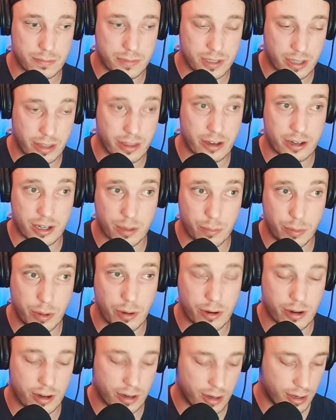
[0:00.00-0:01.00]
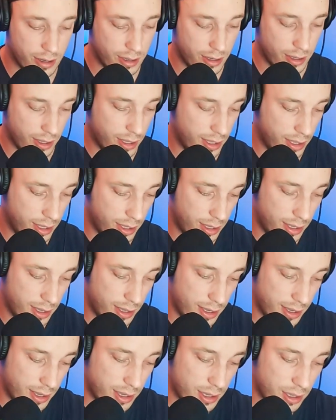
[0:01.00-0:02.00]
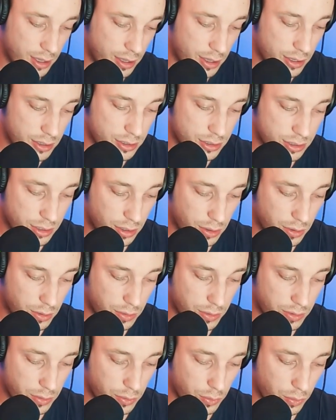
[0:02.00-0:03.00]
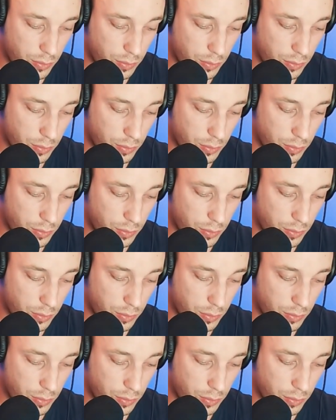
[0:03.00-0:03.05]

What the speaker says: to their computer. So,